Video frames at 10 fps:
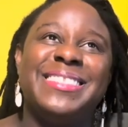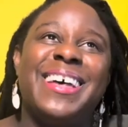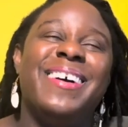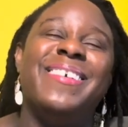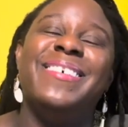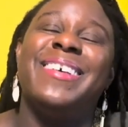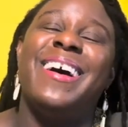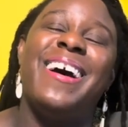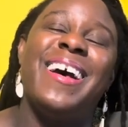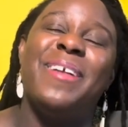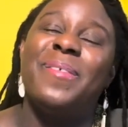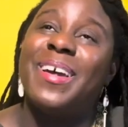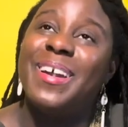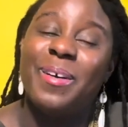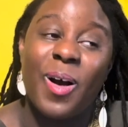Oh God, I'm
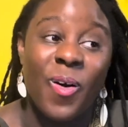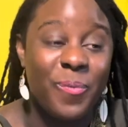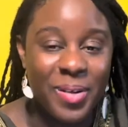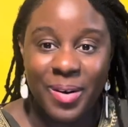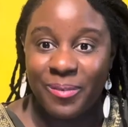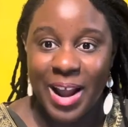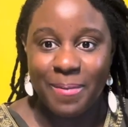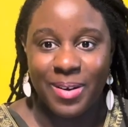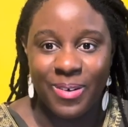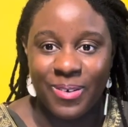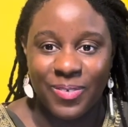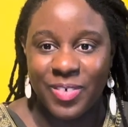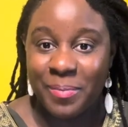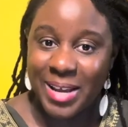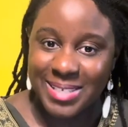gonna open a rabbit hole for
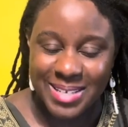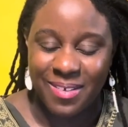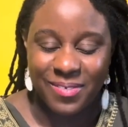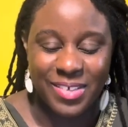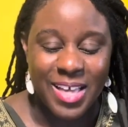myself